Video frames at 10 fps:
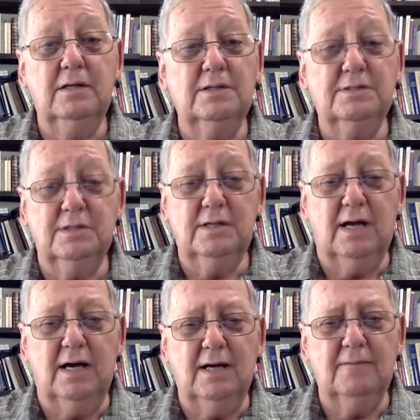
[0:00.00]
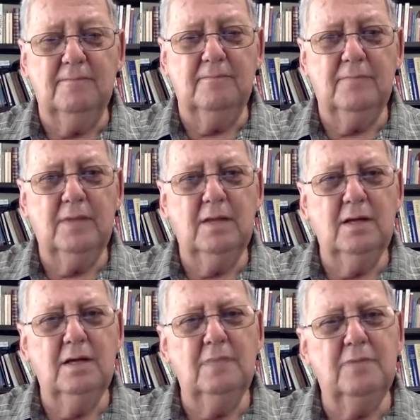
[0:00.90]
is to die.
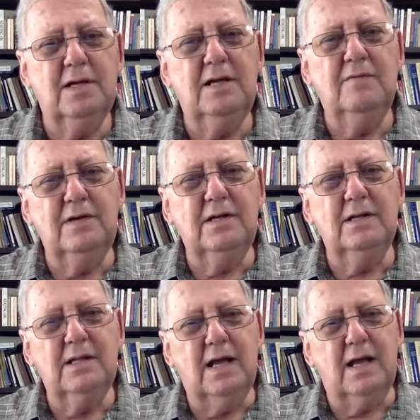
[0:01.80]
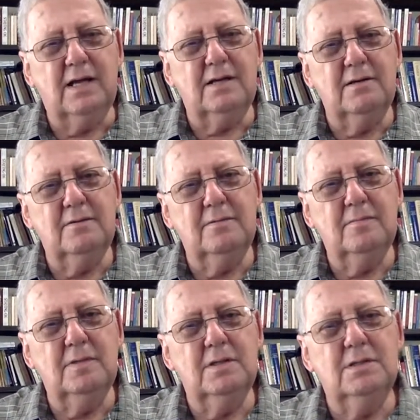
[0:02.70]
But even in that,
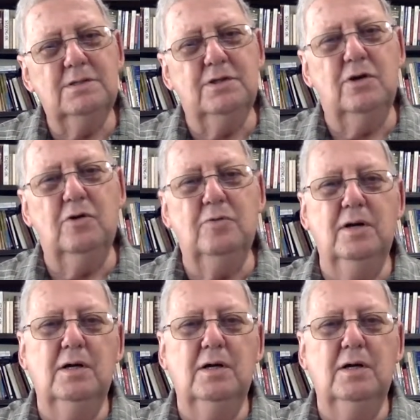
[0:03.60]
Job